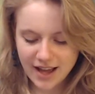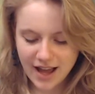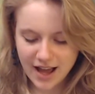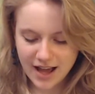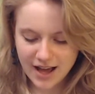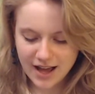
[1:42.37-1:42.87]

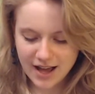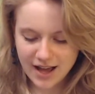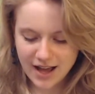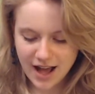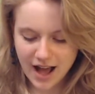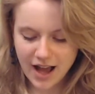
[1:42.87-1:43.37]

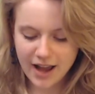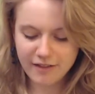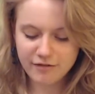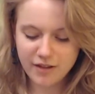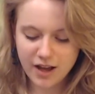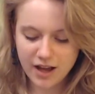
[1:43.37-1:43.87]

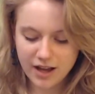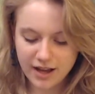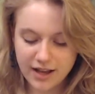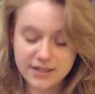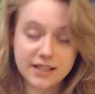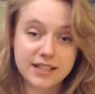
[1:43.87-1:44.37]

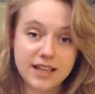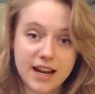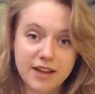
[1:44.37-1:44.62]
As I said,